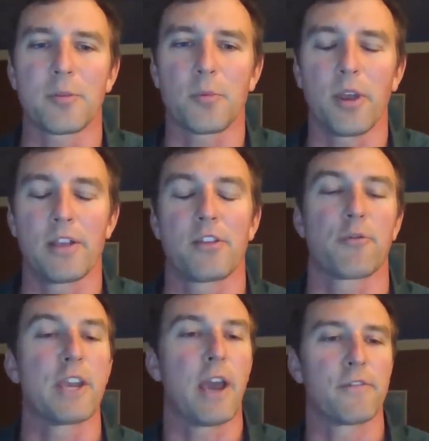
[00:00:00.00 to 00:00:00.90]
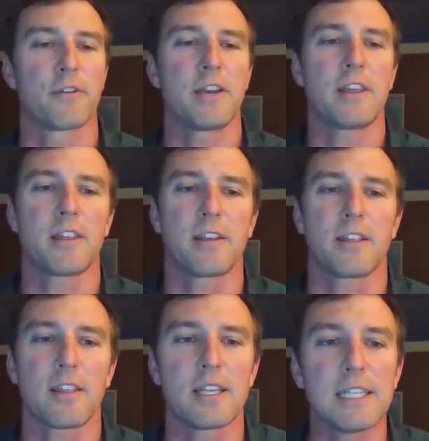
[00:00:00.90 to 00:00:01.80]
its recovery
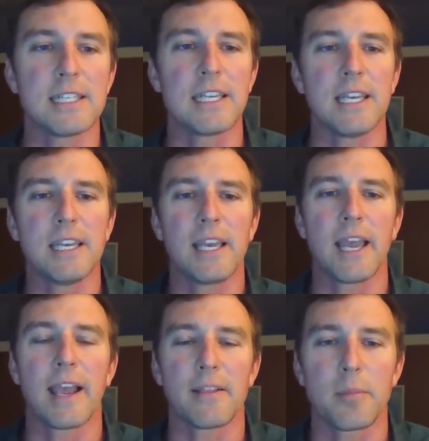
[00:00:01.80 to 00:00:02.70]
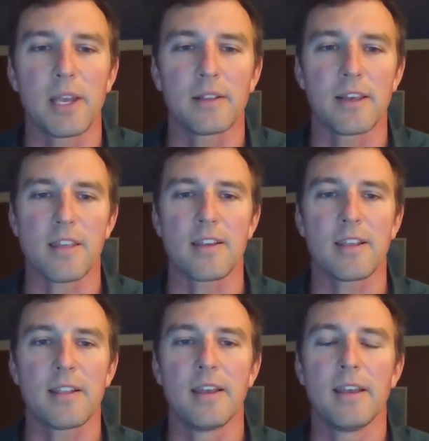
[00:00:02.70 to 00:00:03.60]
since DDT and being
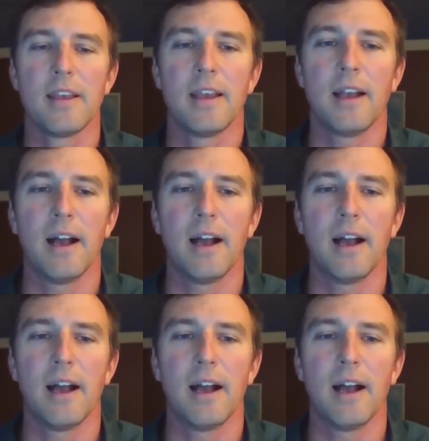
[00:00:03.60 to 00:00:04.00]
listed,